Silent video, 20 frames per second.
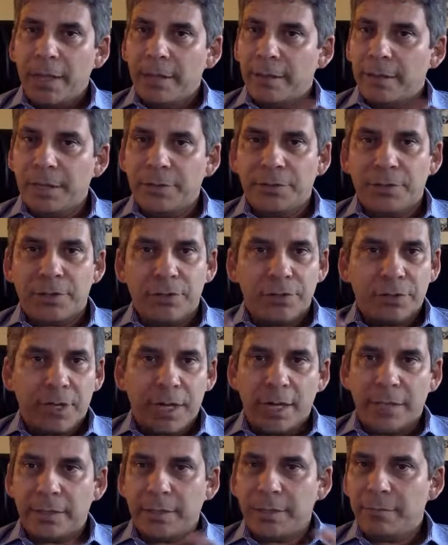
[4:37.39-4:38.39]
Things just
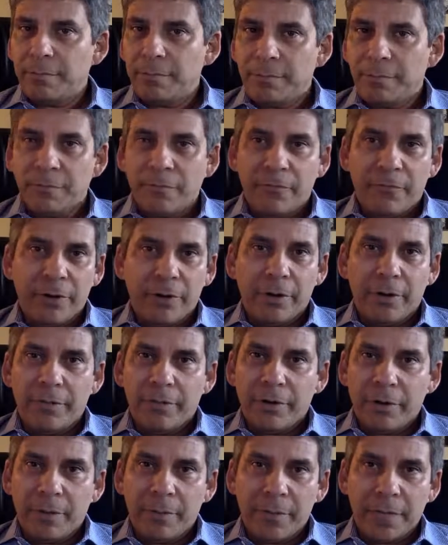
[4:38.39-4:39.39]
get very,
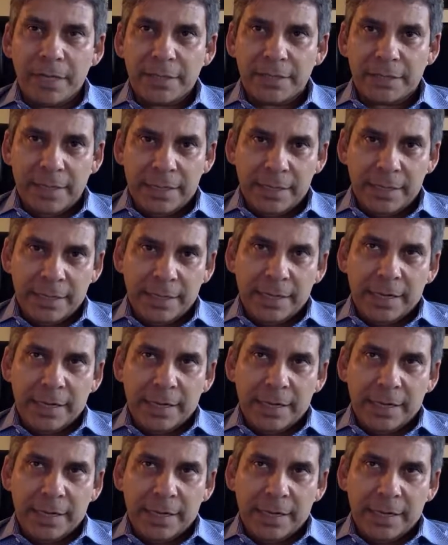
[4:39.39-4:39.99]
very messy,